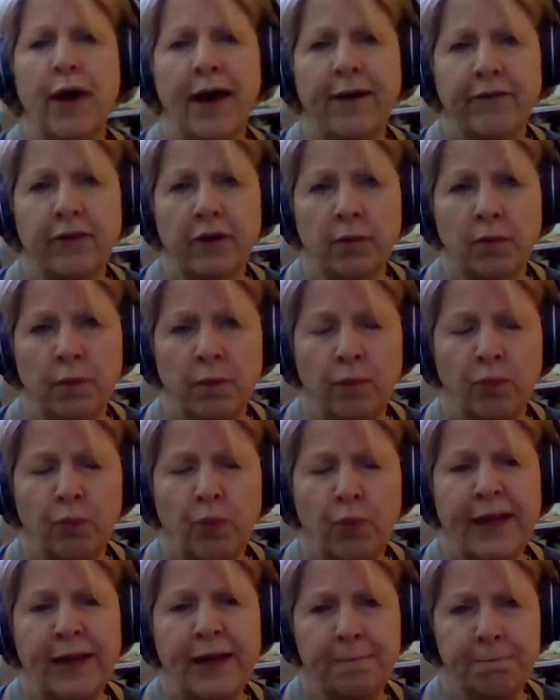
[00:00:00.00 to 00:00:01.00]
have a
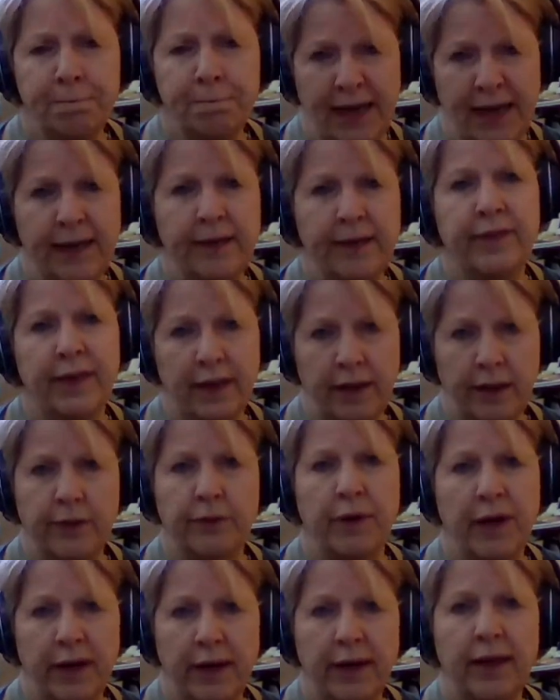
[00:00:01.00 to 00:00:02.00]
way to paint there,
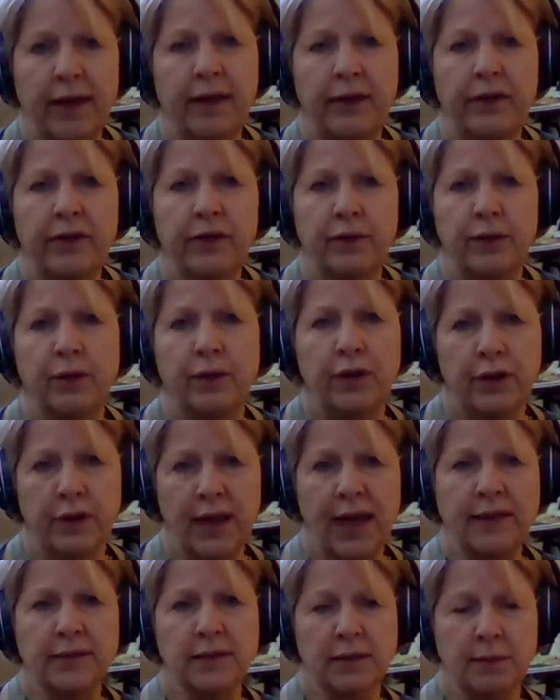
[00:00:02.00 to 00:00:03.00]
right?
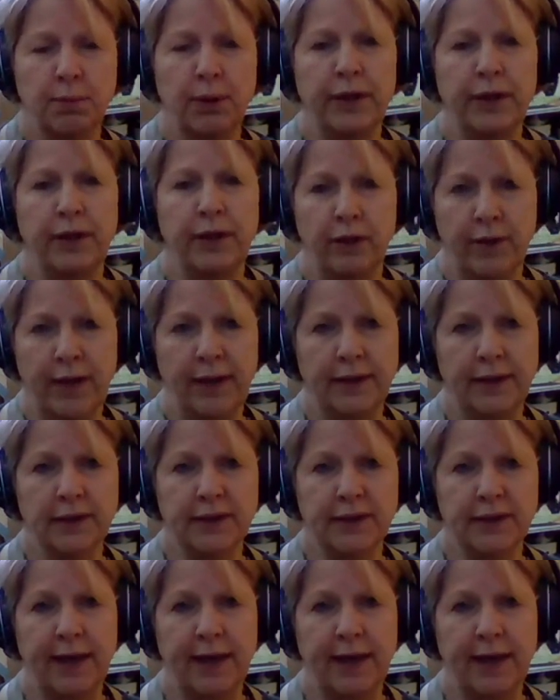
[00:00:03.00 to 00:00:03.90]
That's what you had.